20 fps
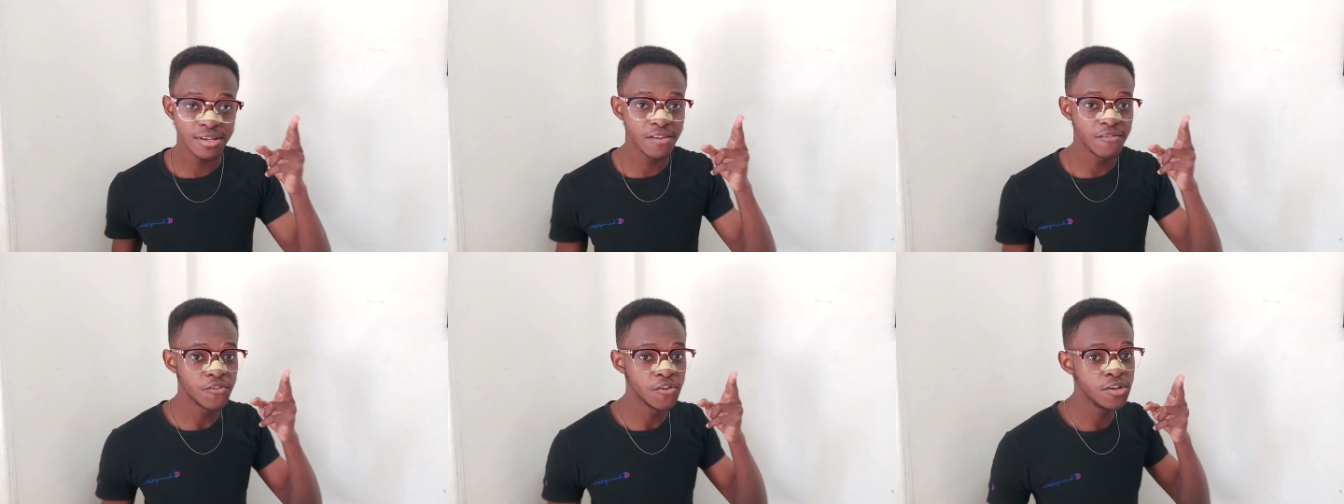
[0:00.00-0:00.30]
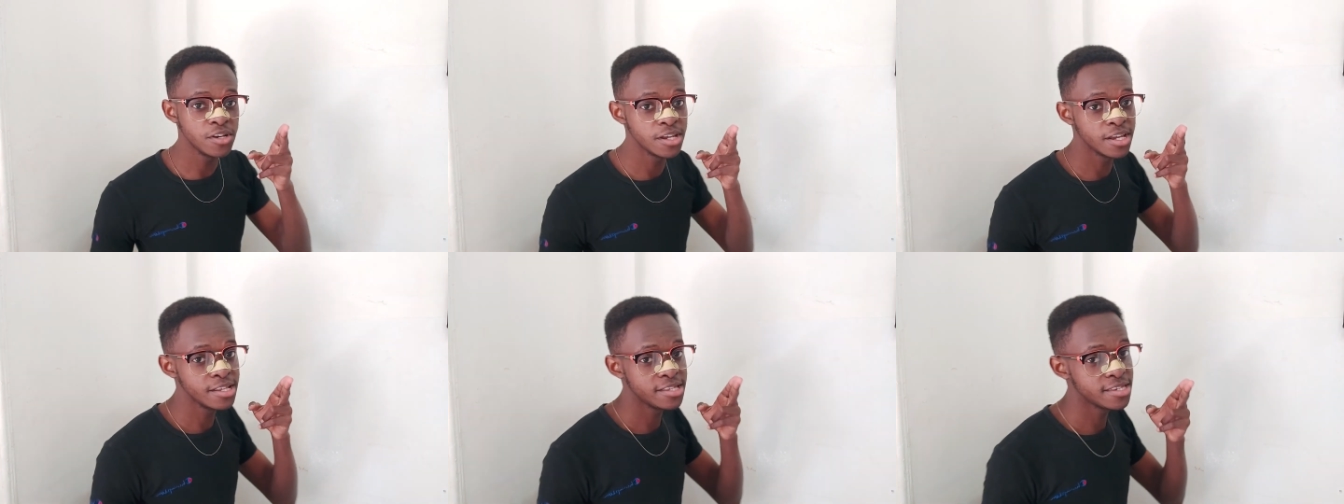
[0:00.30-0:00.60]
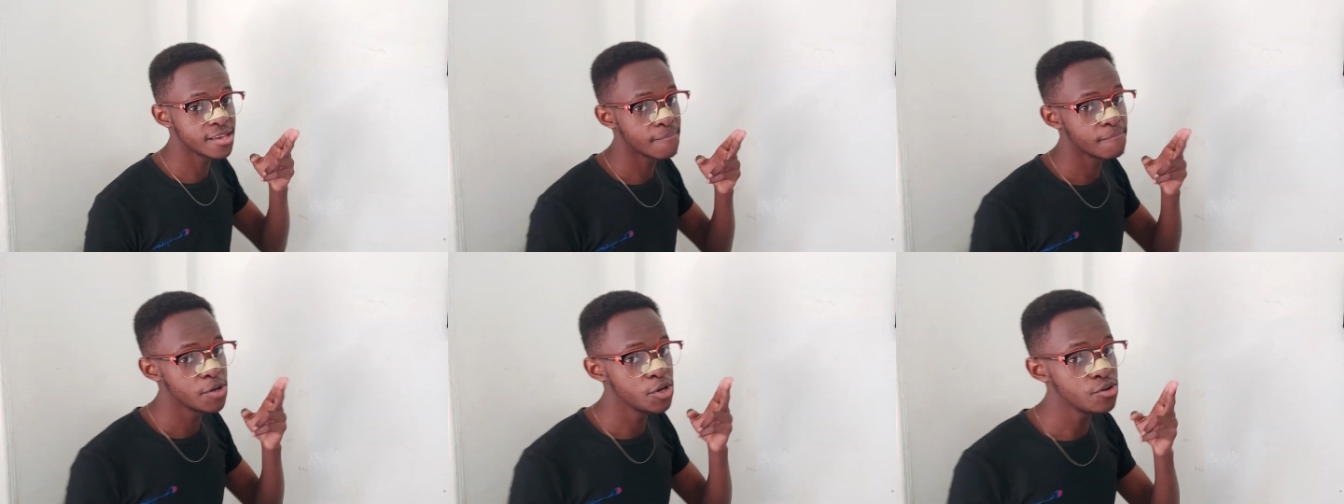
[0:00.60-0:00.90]
I'll go and get
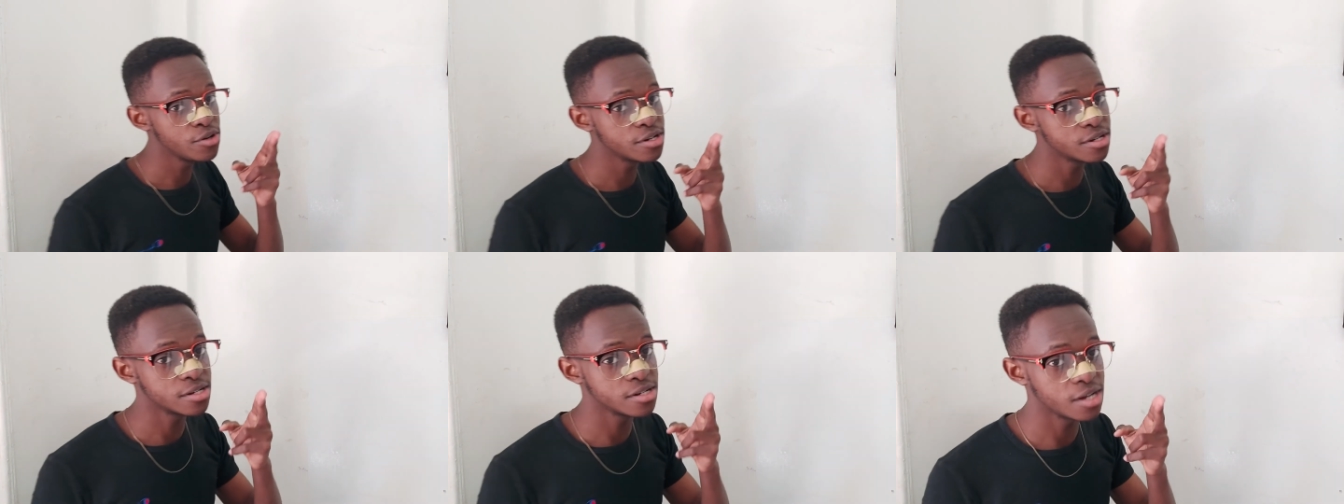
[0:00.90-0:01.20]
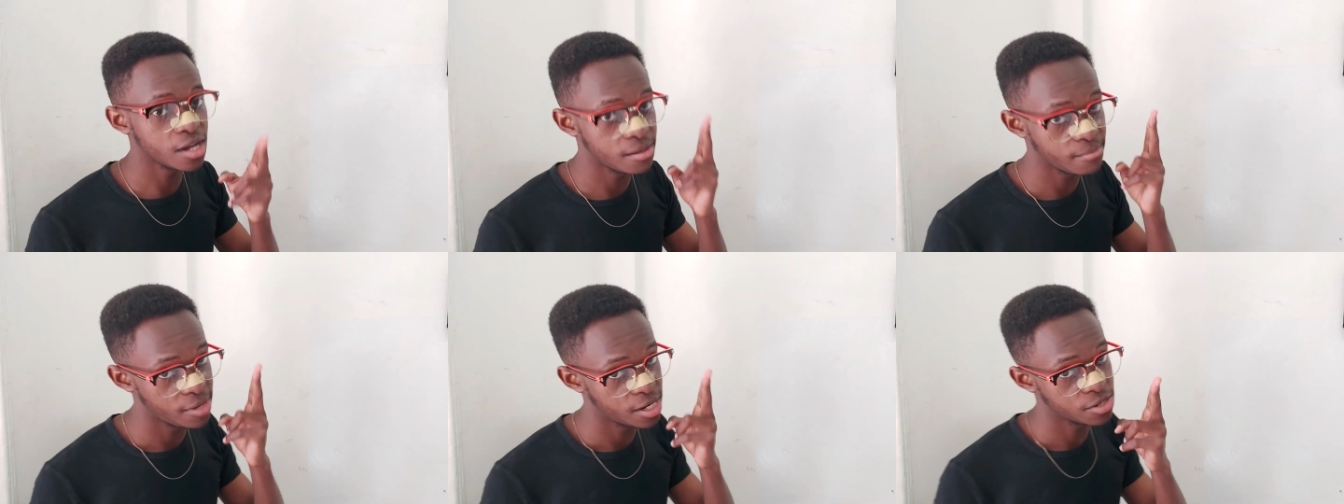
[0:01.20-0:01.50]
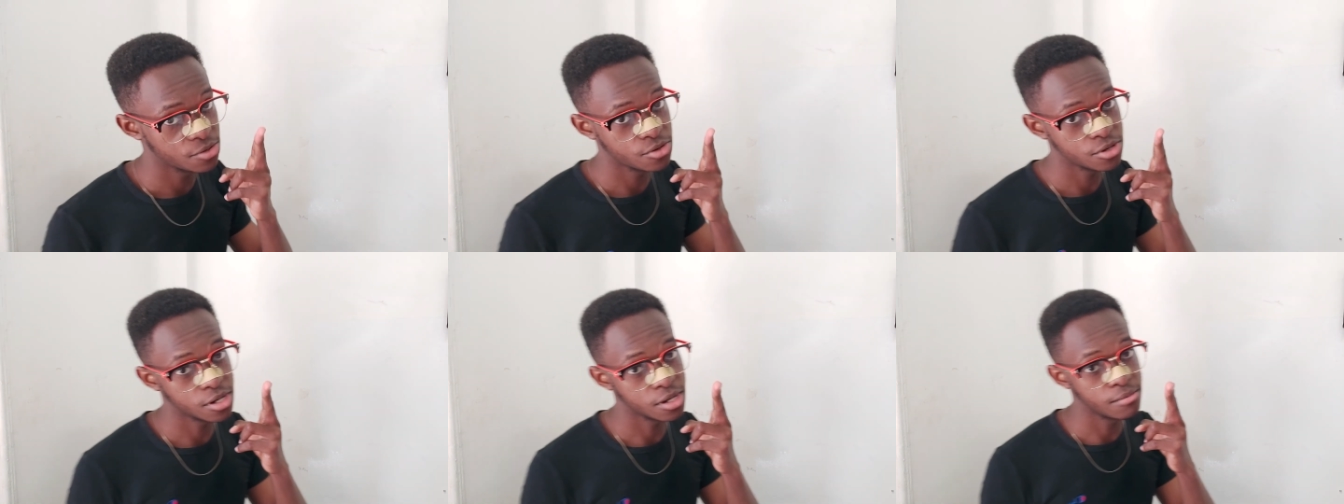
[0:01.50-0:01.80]
some milk. I
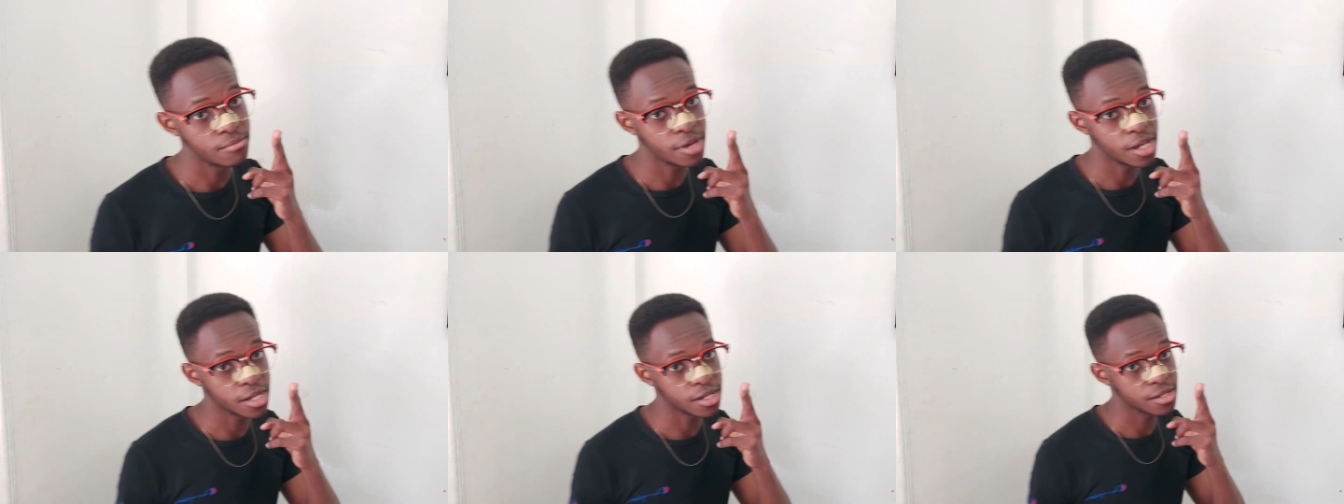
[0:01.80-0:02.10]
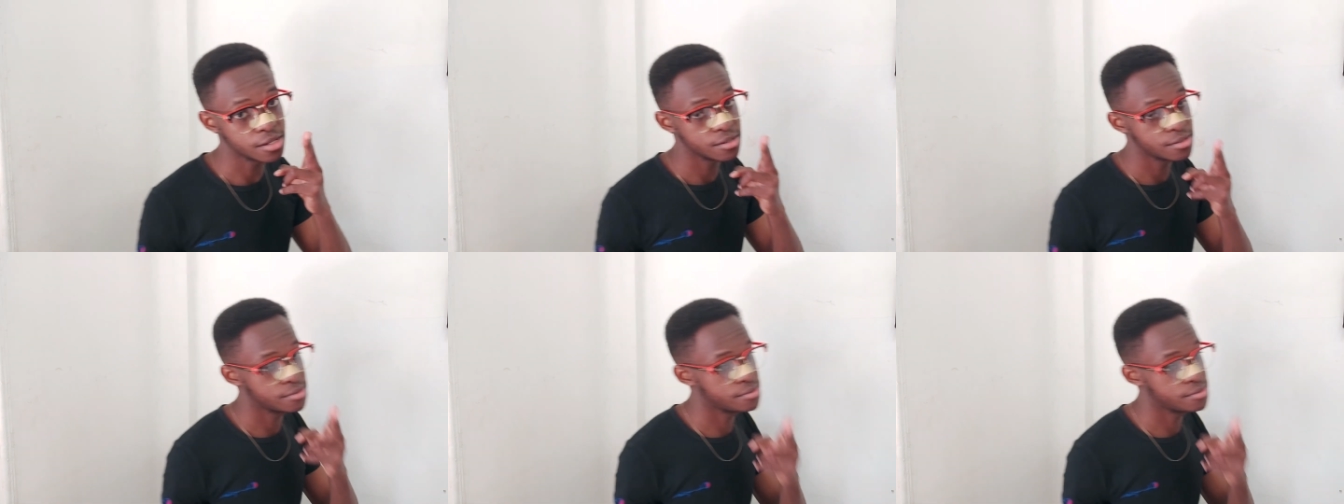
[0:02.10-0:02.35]
might not come back.